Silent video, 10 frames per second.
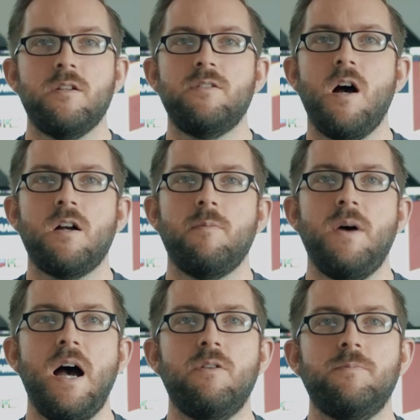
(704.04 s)
gonna talk
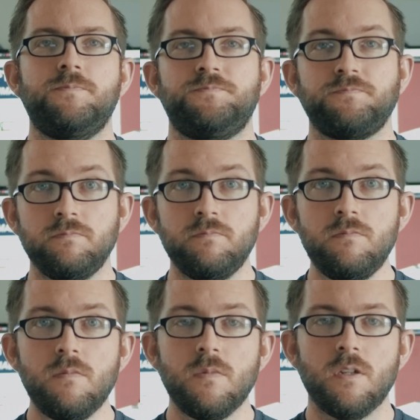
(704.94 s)
about,
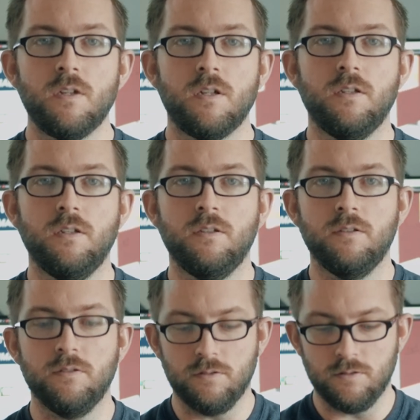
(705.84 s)

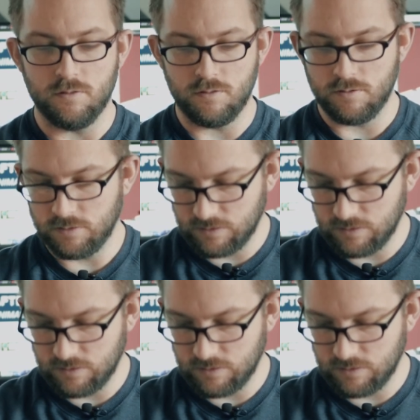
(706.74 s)
I